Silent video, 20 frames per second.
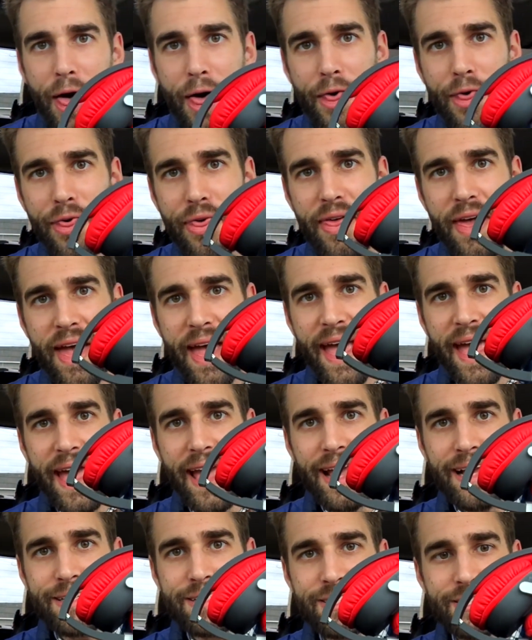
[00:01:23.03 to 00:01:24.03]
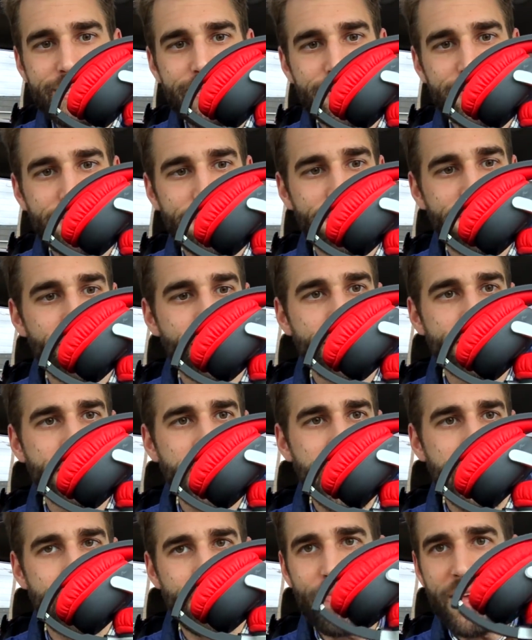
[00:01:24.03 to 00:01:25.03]
they fold
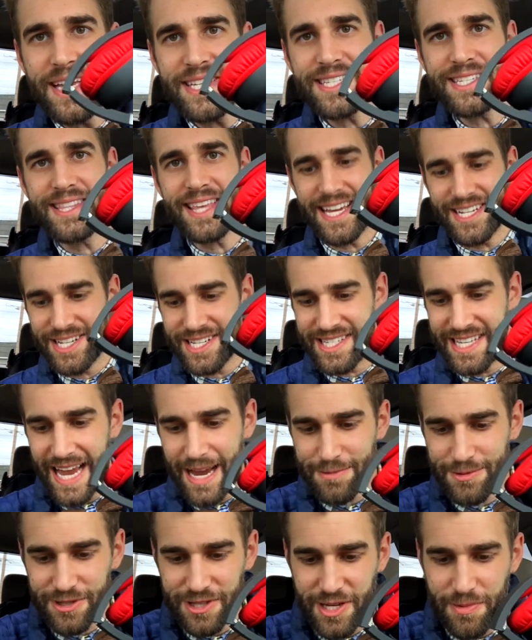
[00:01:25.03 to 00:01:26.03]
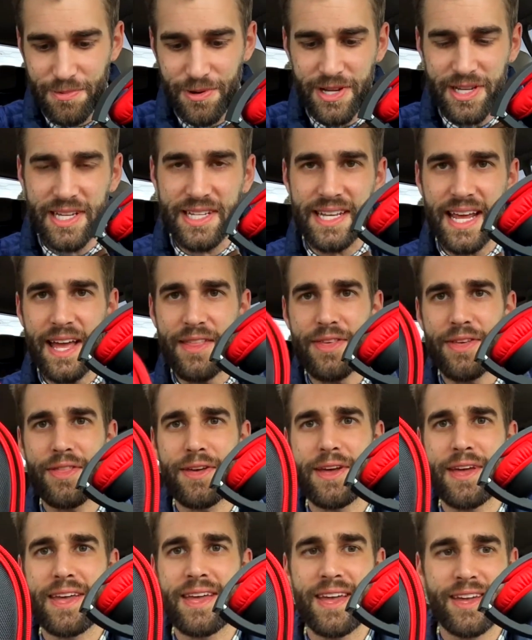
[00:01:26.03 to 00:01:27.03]
up. Isn't that just absolutely brilliant? And then
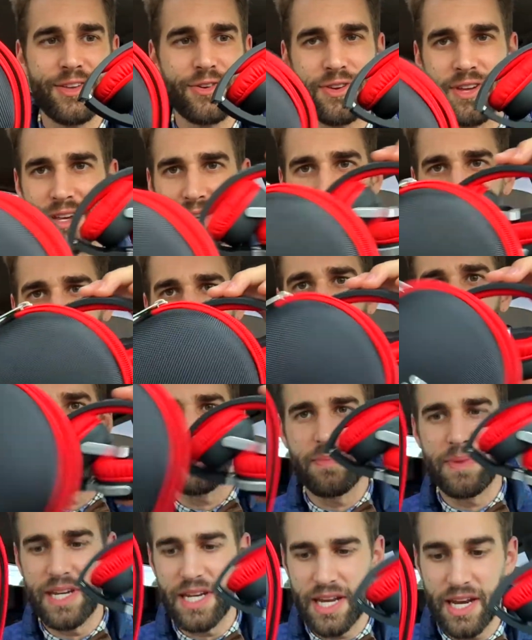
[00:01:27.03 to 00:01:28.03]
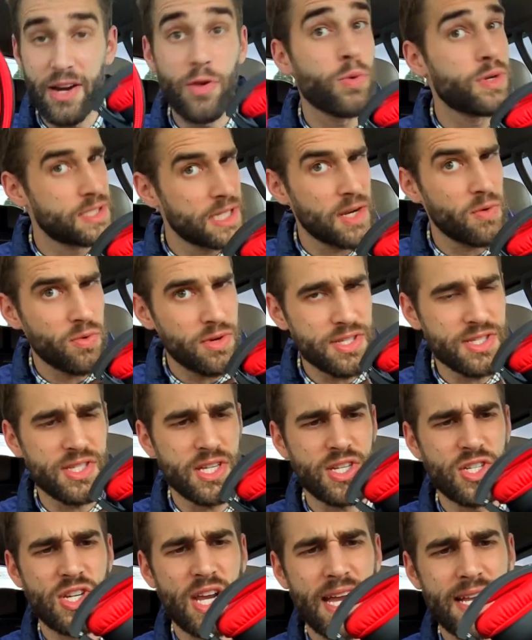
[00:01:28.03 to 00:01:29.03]
they, you can store them in here, which I would
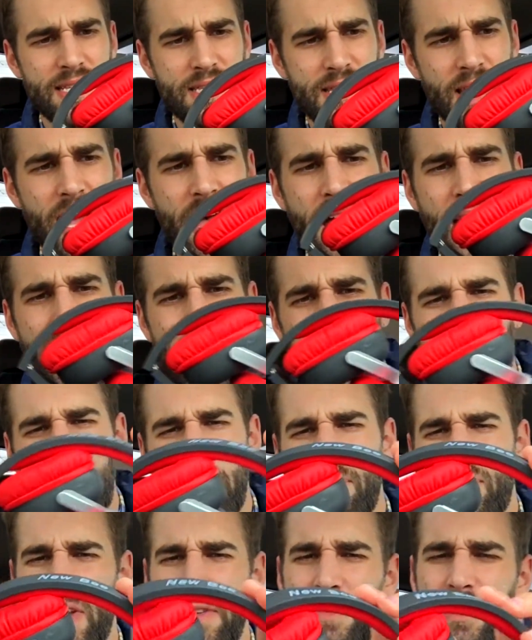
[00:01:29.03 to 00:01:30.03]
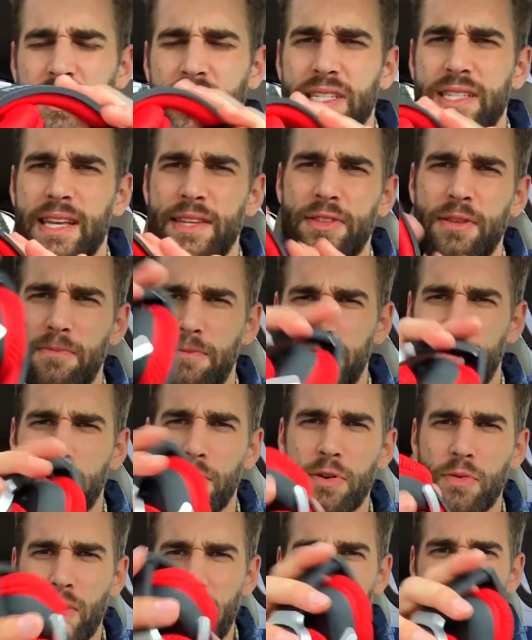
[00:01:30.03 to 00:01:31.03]
suggest um, if you just let them
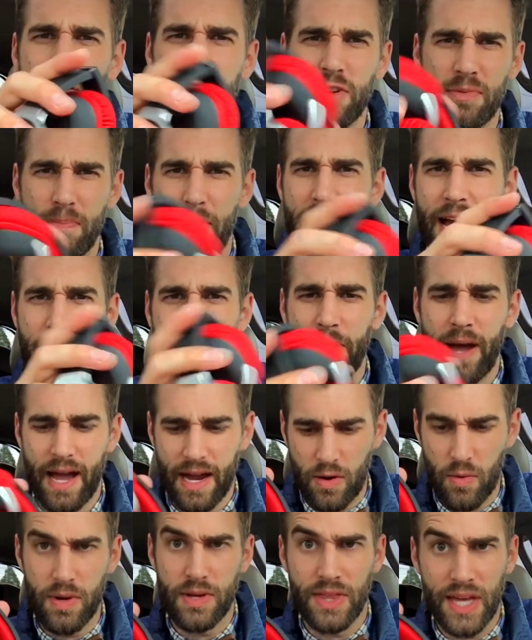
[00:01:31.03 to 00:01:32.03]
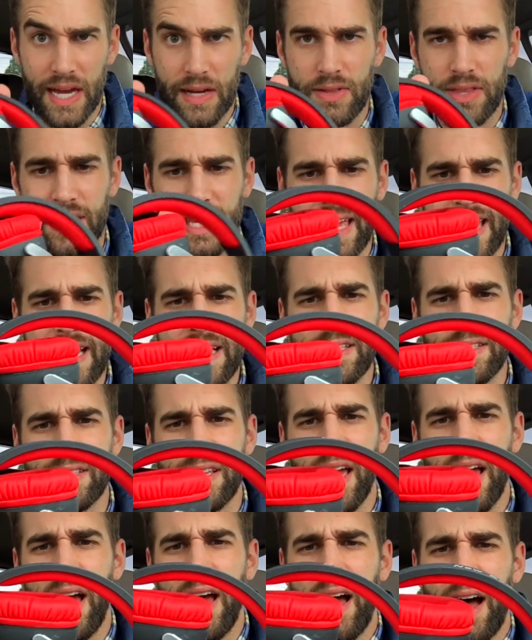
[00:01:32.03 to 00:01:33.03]
float around in your backpack without the
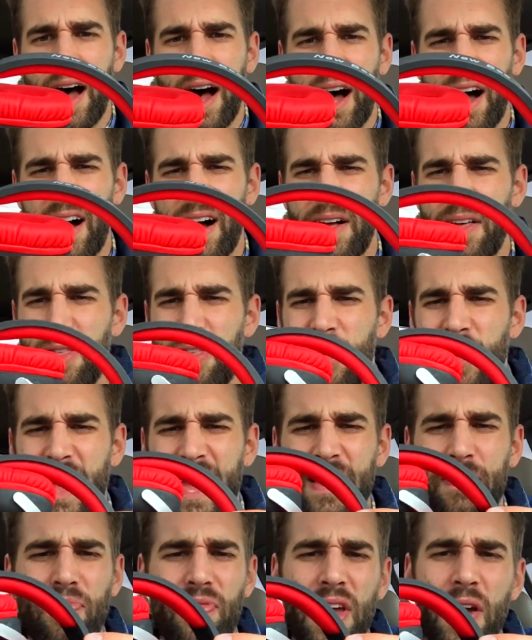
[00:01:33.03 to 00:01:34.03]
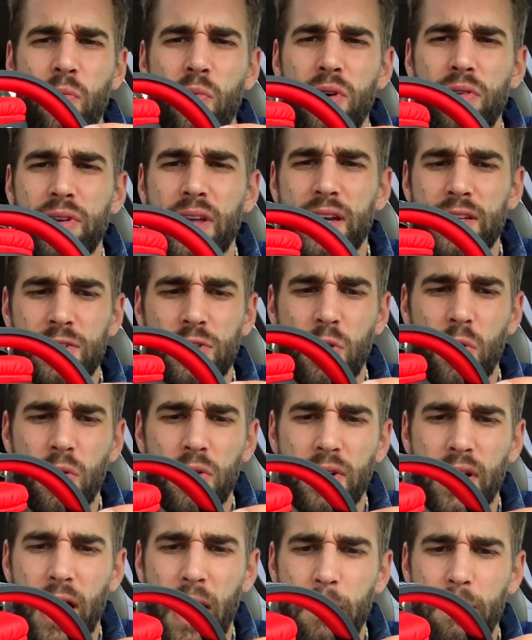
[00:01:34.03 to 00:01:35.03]
case, uh, then they will get
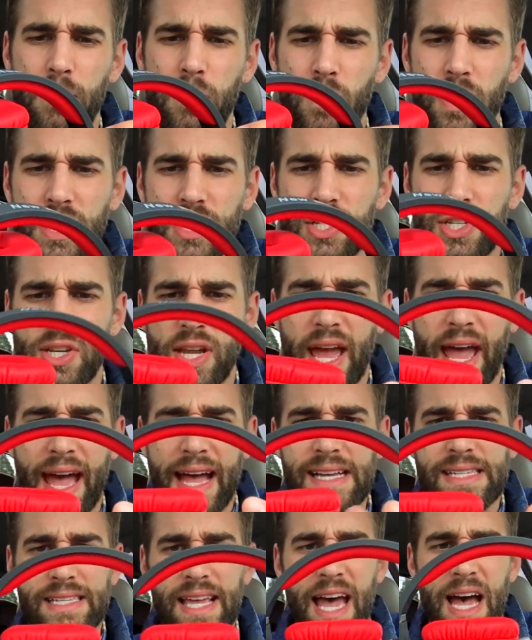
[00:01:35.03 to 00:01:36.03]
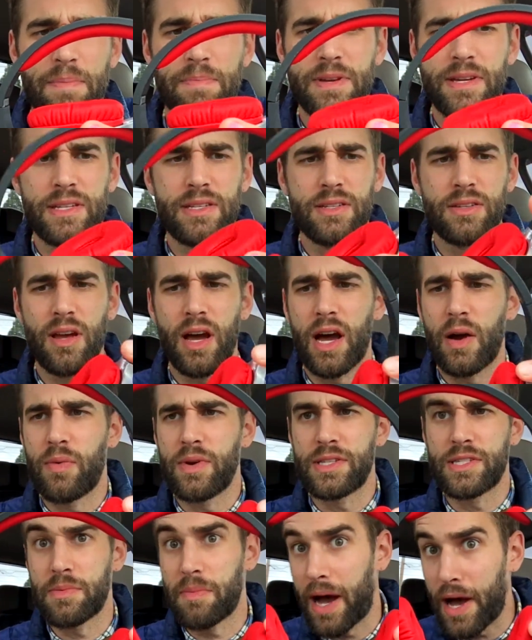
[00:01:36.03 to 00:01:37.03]
torn up, which has happened uh,
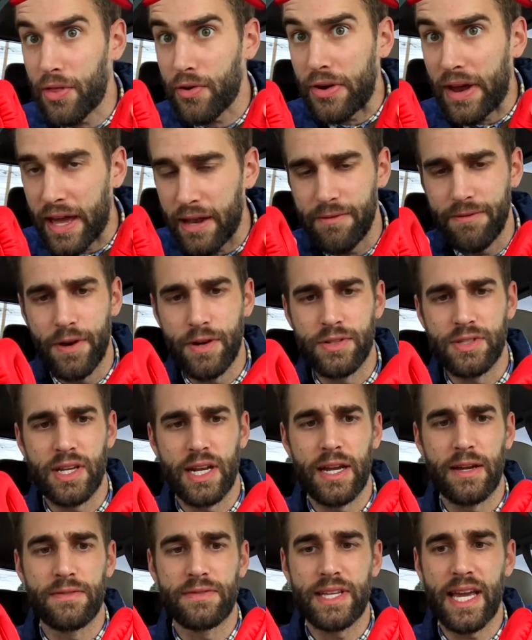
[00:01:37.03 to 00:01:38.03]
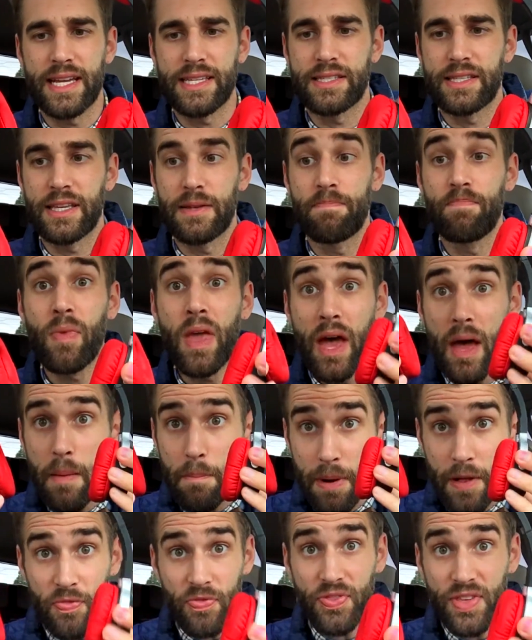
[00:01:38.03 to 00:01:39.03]
with some other headphones that I have tested.
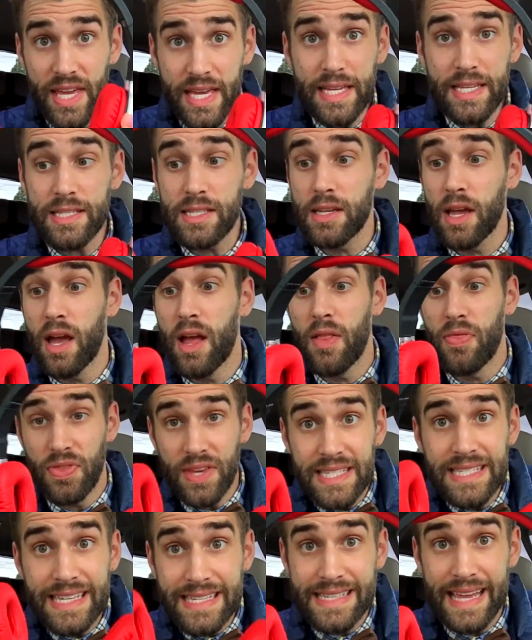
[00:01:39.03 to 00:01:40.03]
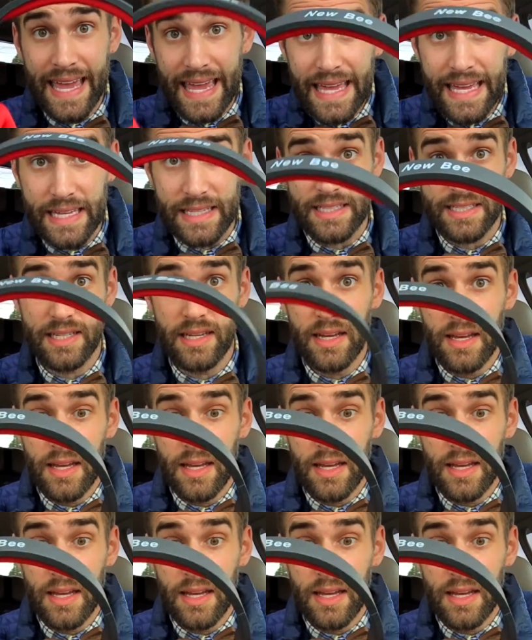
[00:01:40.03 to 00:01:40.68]
But these, this is it.